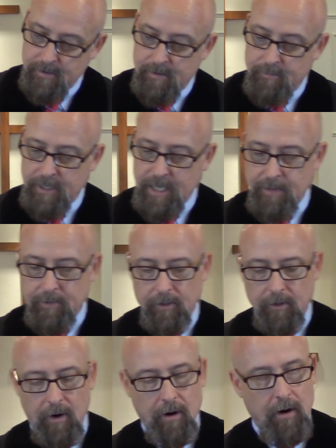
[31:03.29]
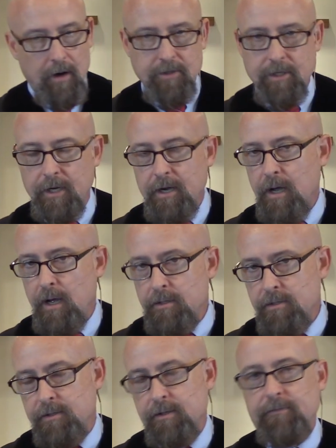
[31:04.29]
became a large and a
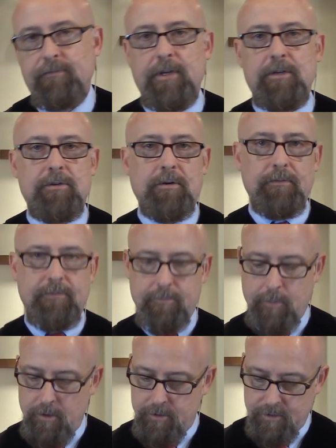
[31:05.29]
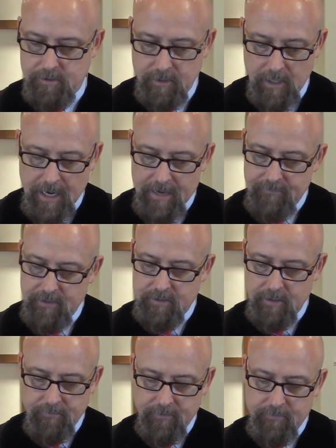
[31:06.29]
constant feature of Spurgeon's life. He
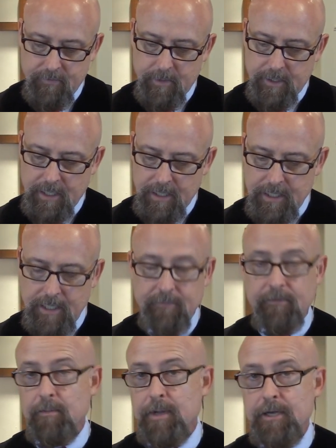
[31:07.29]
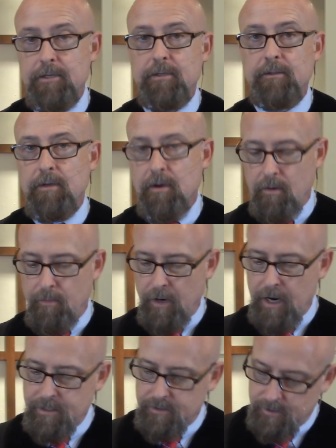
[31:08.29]
suffered from a kidney inflammation called
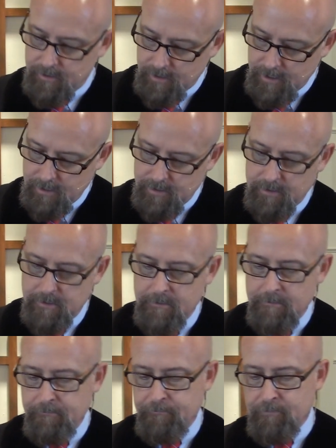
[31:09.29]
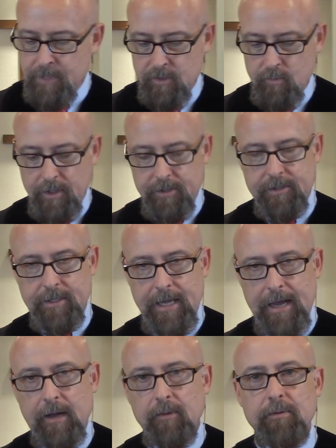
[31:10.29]
Bright's disease, as well as
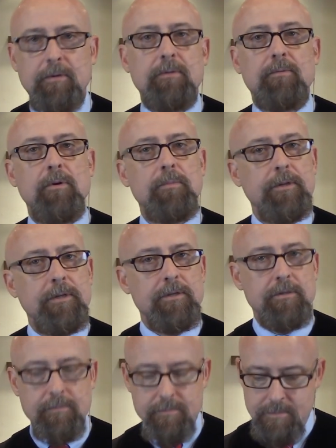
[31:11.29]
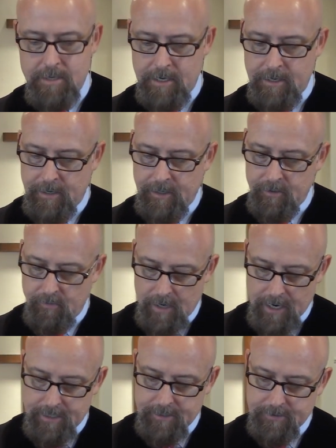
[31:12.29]
gout, rheumatism, and
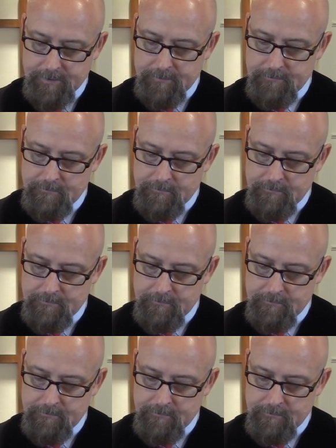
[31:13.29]
neuritis.